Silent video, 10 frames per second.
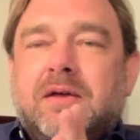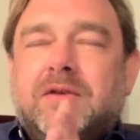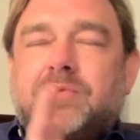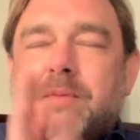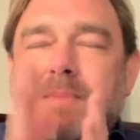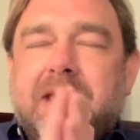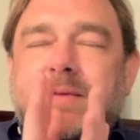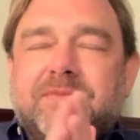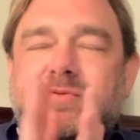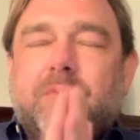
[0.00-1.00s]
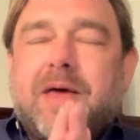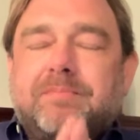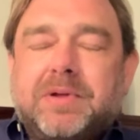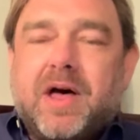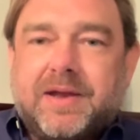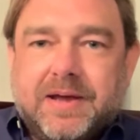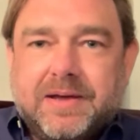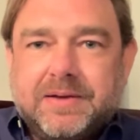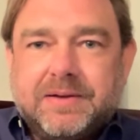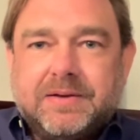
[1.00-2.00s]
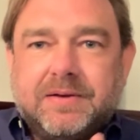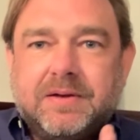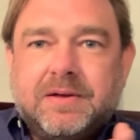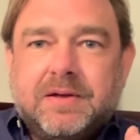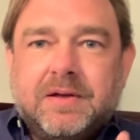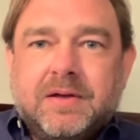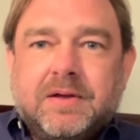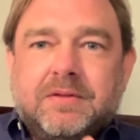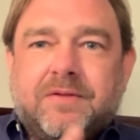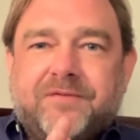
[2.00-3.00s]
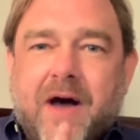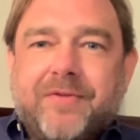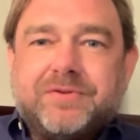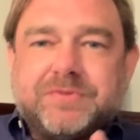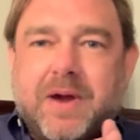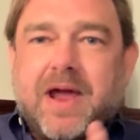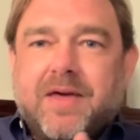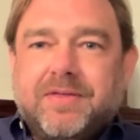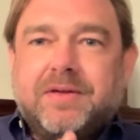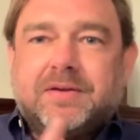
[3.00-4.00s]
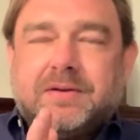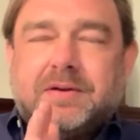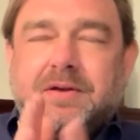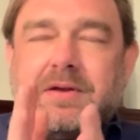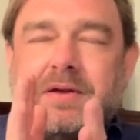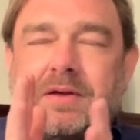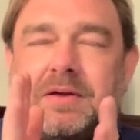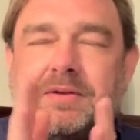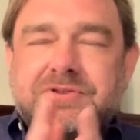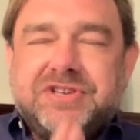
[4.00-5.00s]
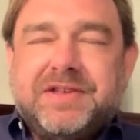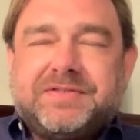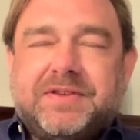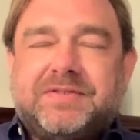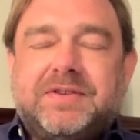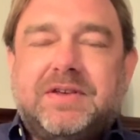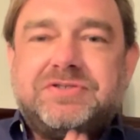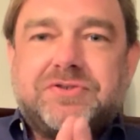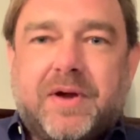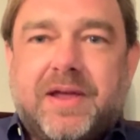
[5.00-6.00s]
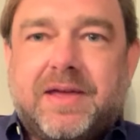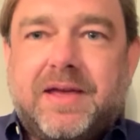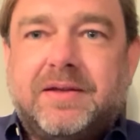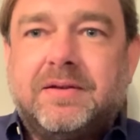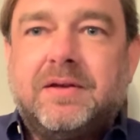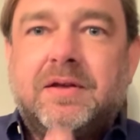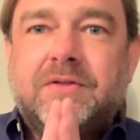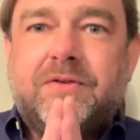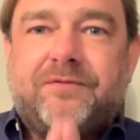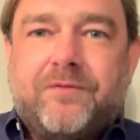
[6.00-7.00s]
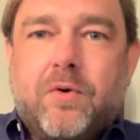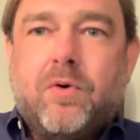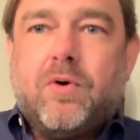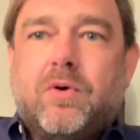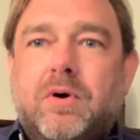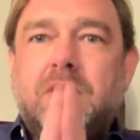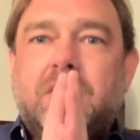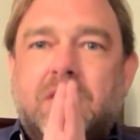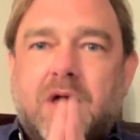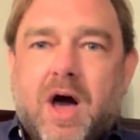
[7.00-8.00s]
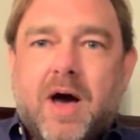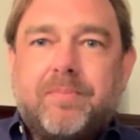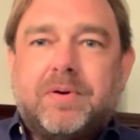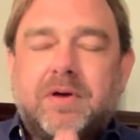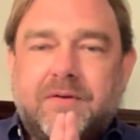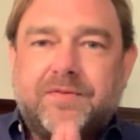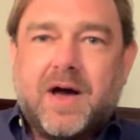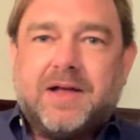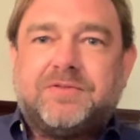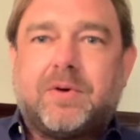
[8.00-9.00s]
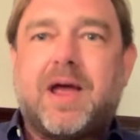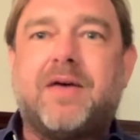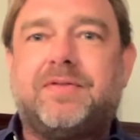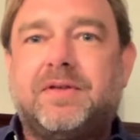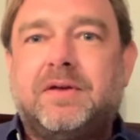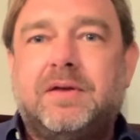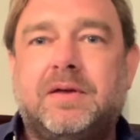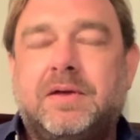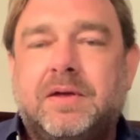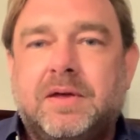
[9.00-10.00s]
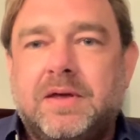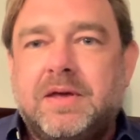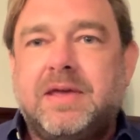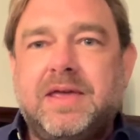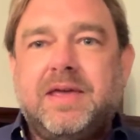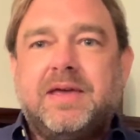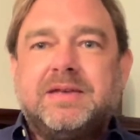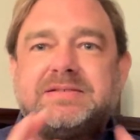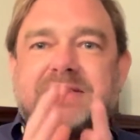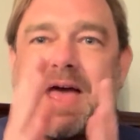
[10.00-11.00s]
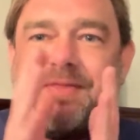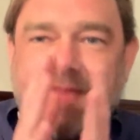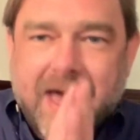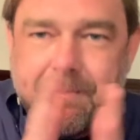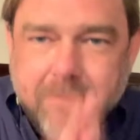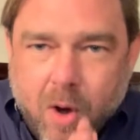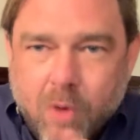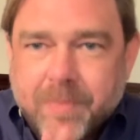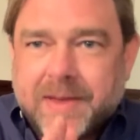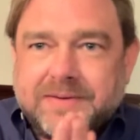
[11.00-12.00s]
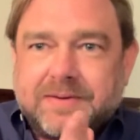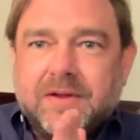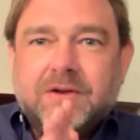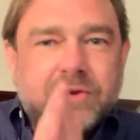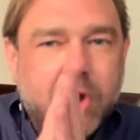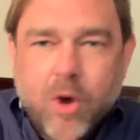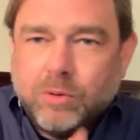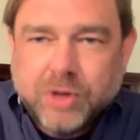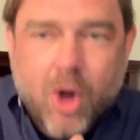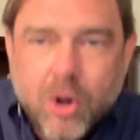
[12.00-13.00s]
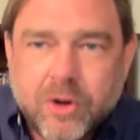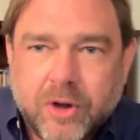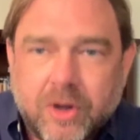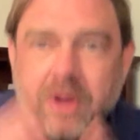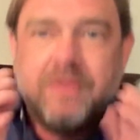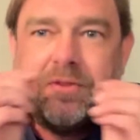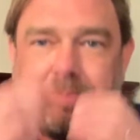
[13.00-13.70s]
is what made him sweat blood the Father's wrath. Jesus is drinking the full cup of God's wrath. He is at that moment no longer the